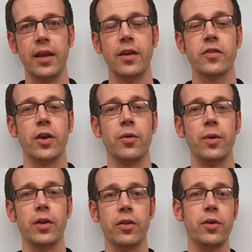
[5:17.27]

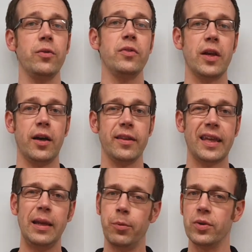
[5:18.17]
So those are the
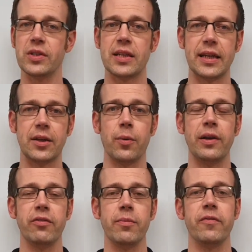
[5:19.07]
key points to take away
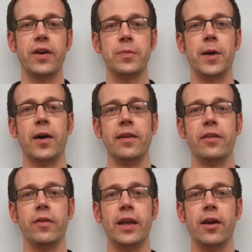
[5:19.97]
from the first part of this
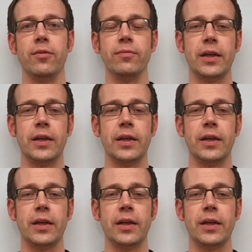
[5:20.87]
video.